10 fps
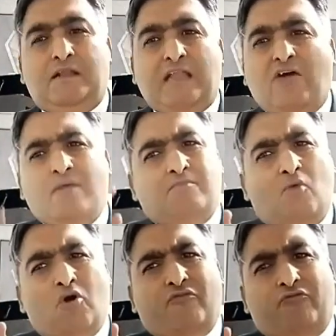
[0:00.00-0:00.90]
Now I'm
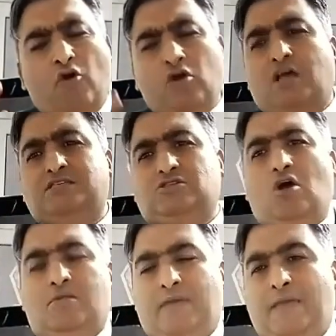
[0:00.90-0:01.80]
more focused
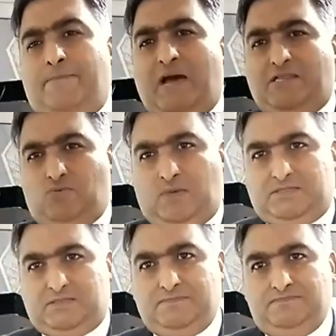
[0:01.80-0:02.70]
on my
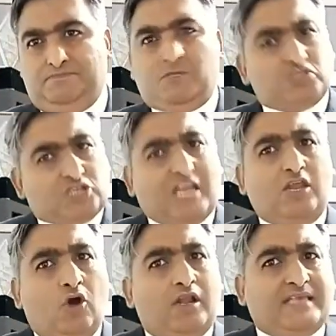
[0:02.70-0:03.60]
pathways. Tell
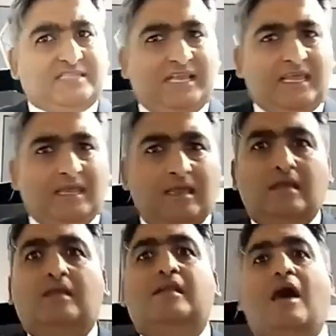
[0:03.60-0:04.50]
you honestly,
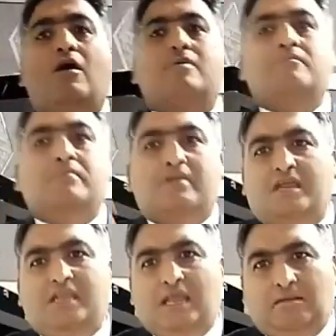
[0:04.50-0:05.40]
now I'm
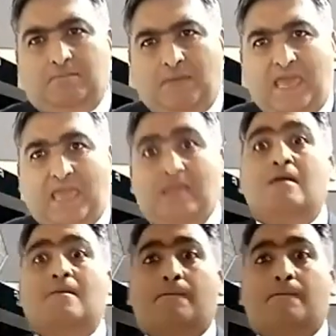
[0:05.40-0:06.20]
reading my